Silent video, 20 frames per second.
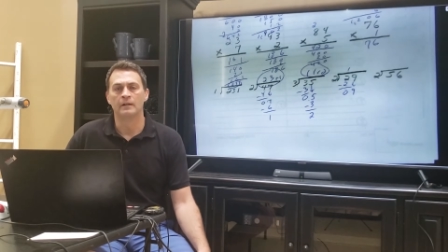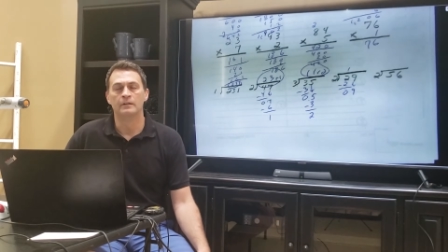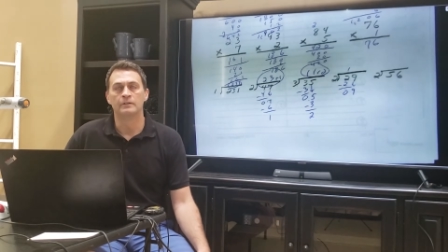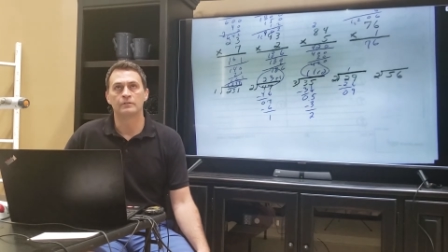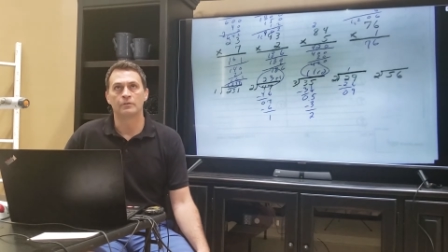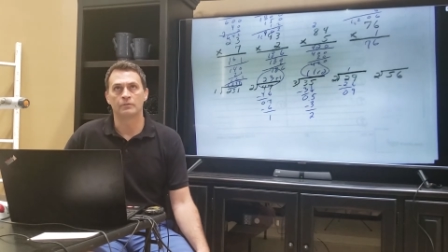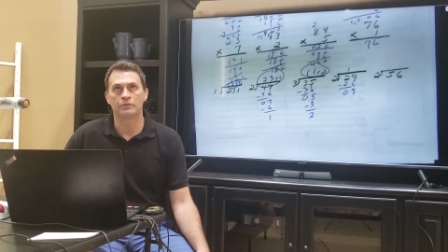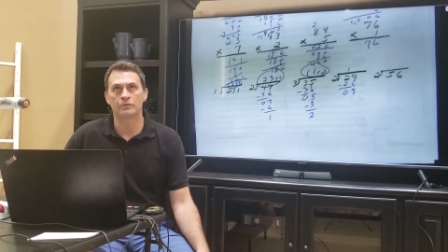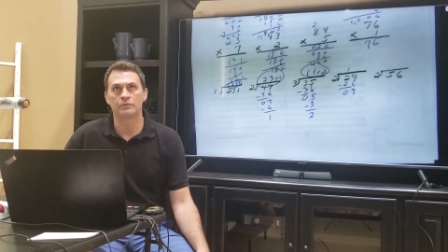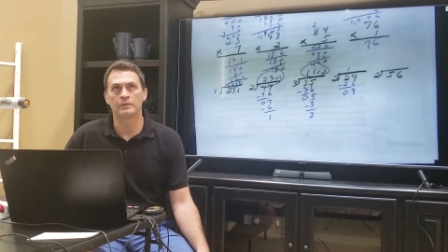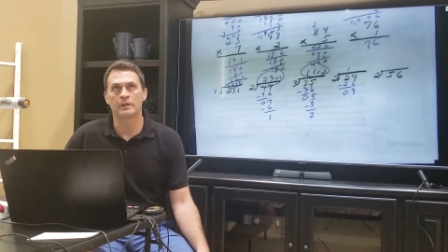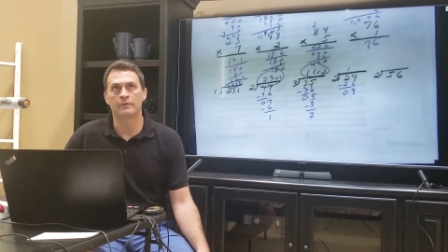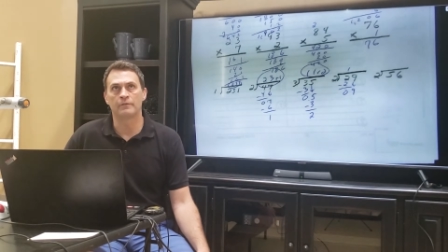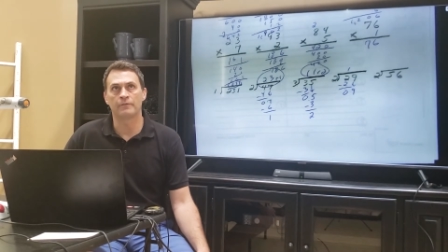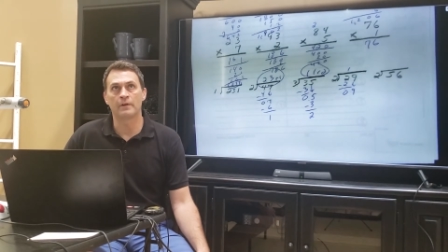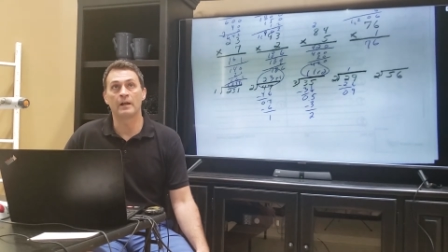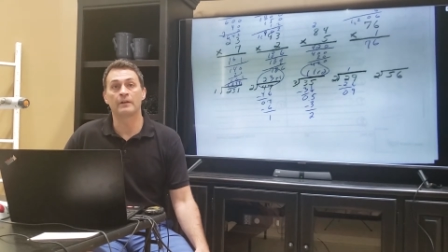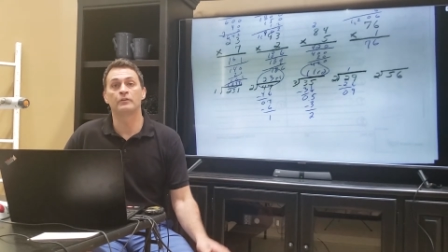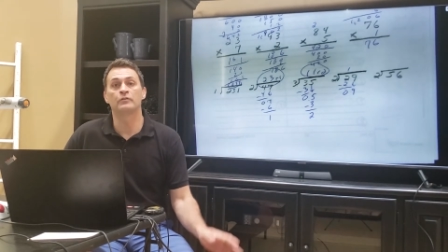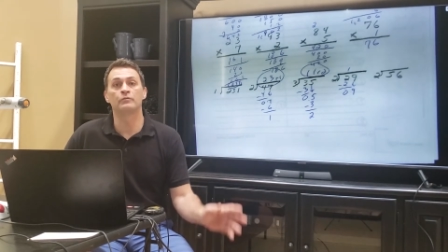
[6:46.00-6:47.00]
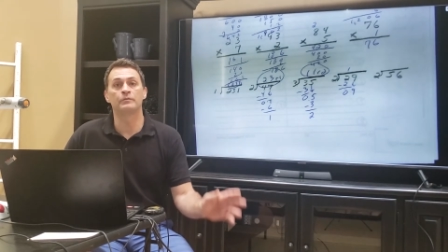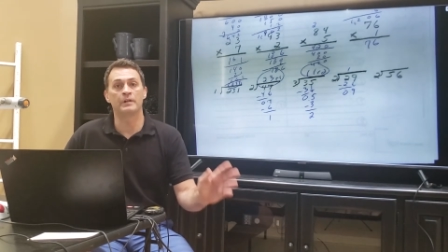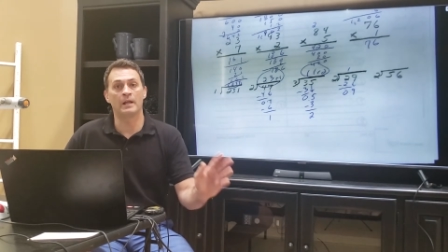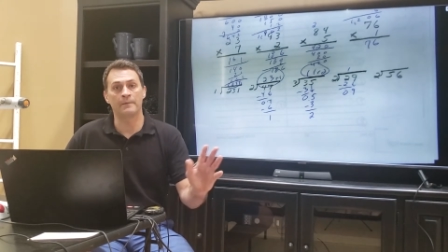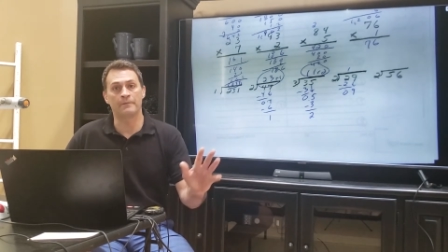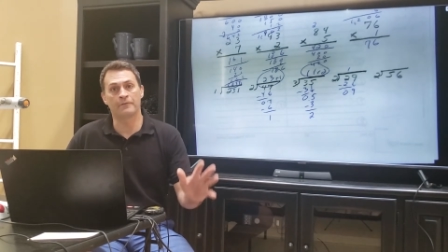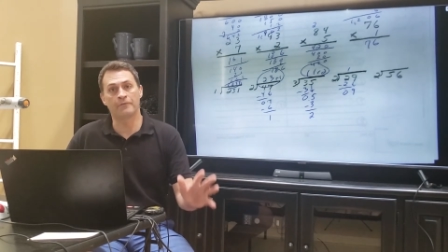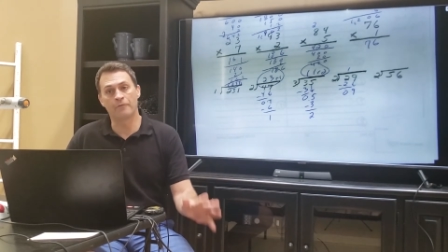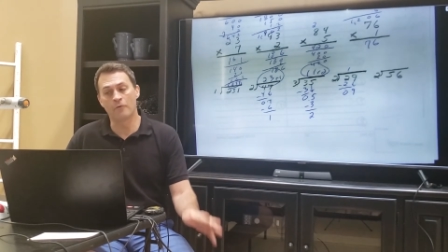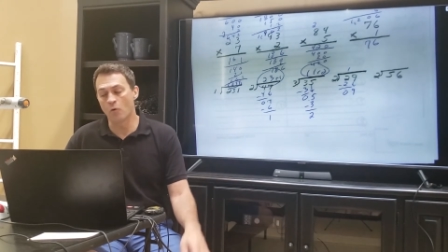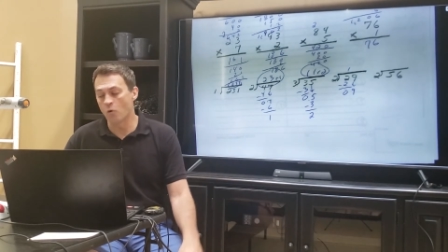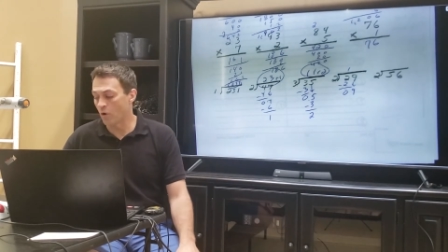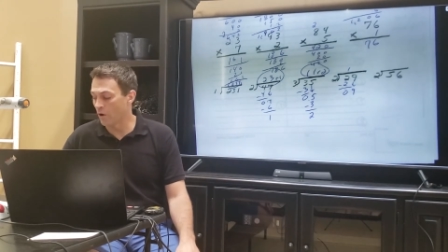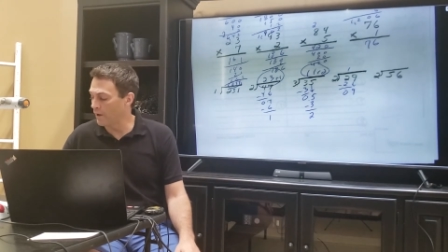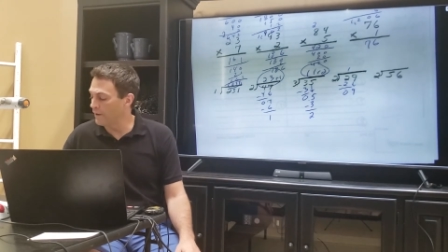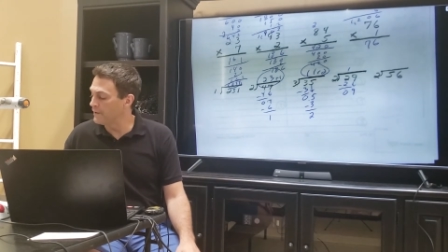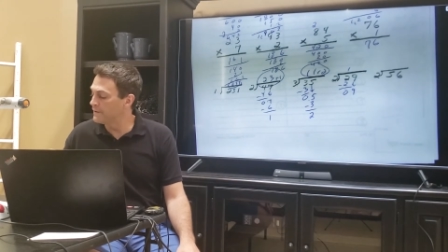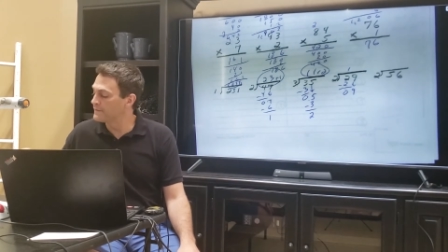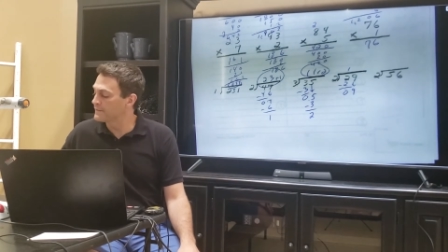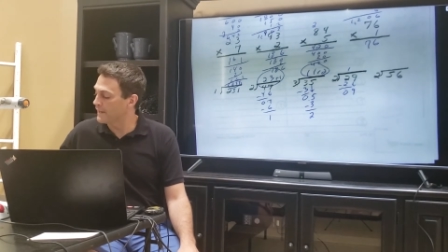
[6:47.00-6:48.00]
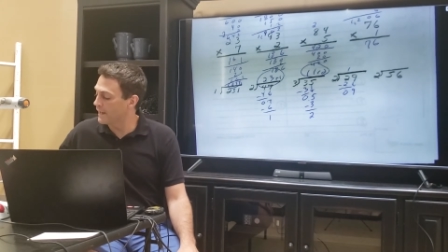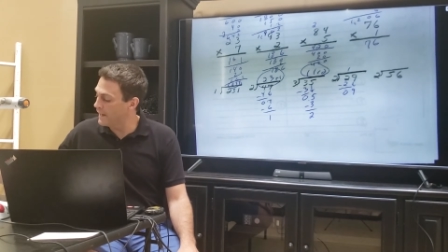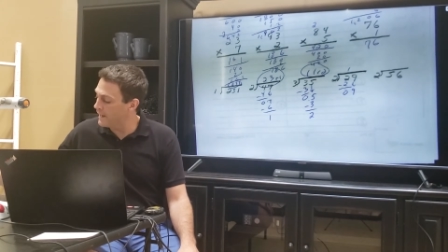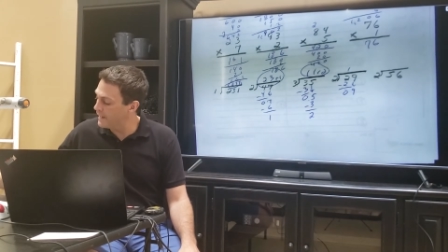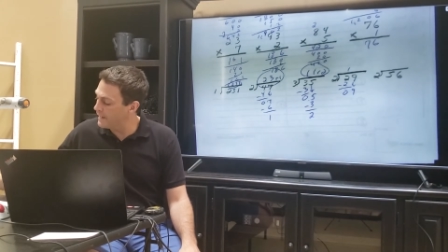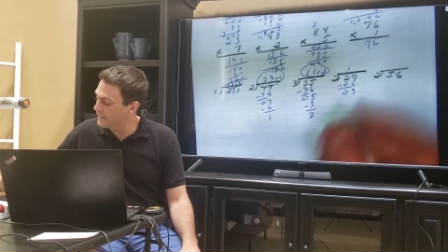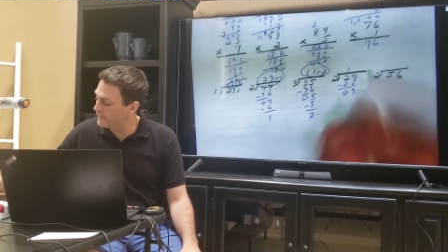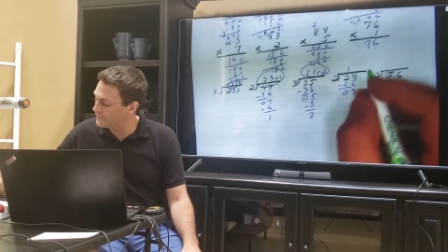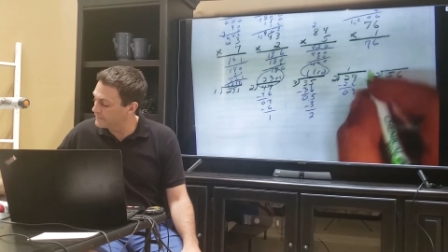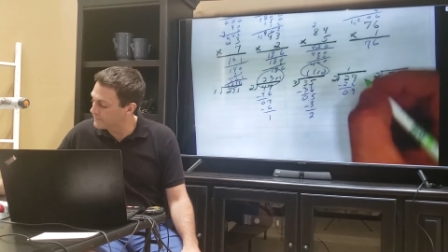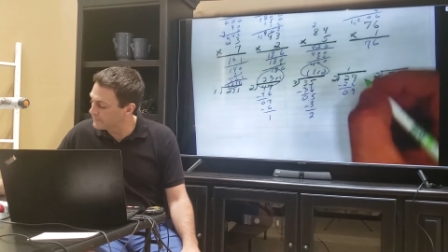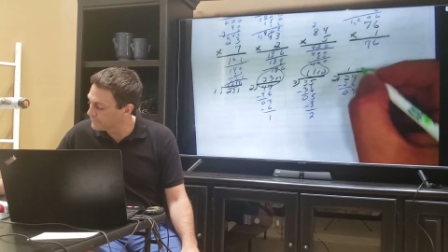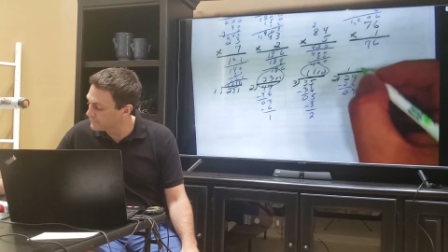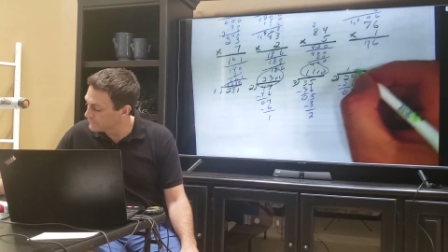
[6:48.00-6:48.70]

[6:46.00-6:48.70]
So 2 times 5. 2 times 4 is 8.